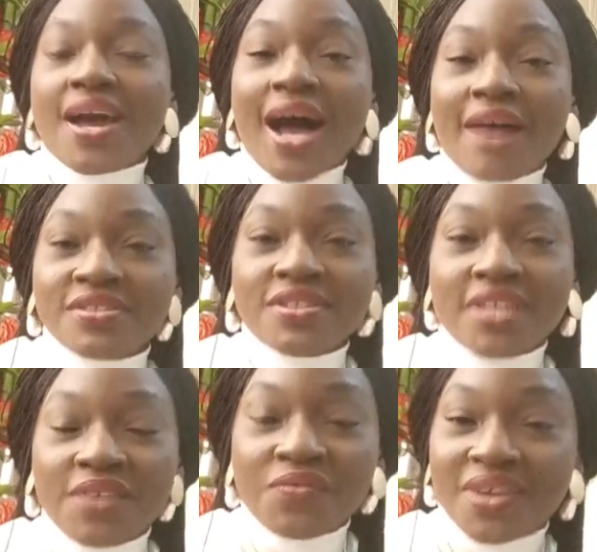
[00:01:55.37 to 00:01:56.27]
after
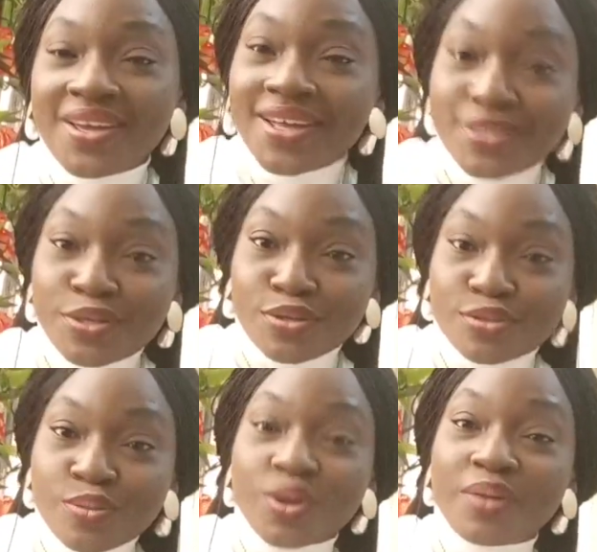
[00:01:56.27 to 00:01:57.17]
delivery, getting your
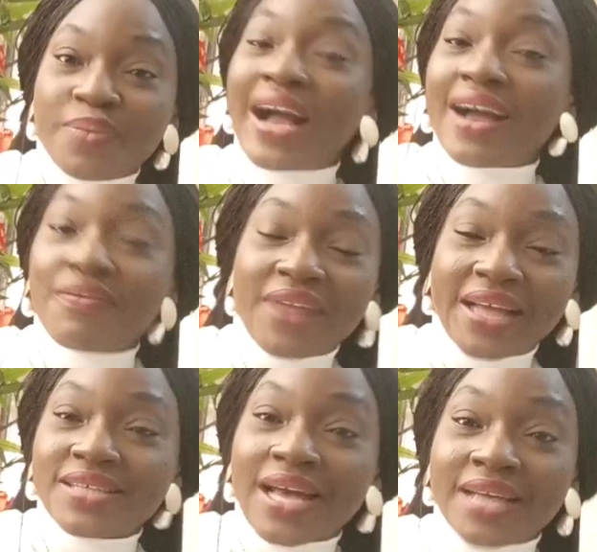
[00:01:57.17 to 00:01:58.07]
stomach back
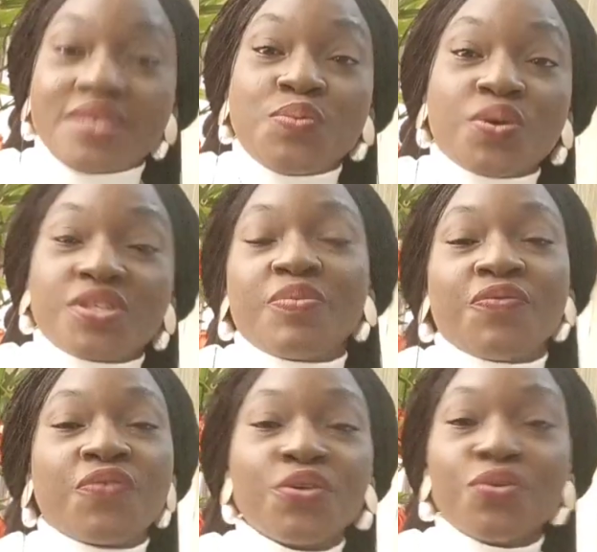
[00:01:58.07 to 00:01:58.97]
flat as it was
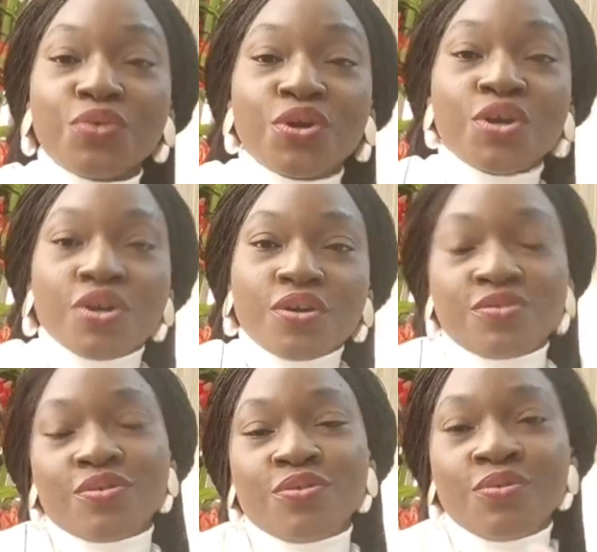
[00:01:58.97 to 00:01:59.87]
before you
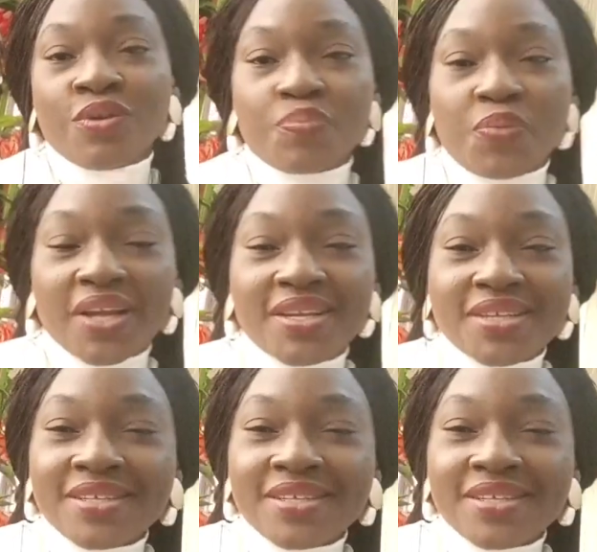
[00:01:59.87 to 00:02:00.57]
got pregnant.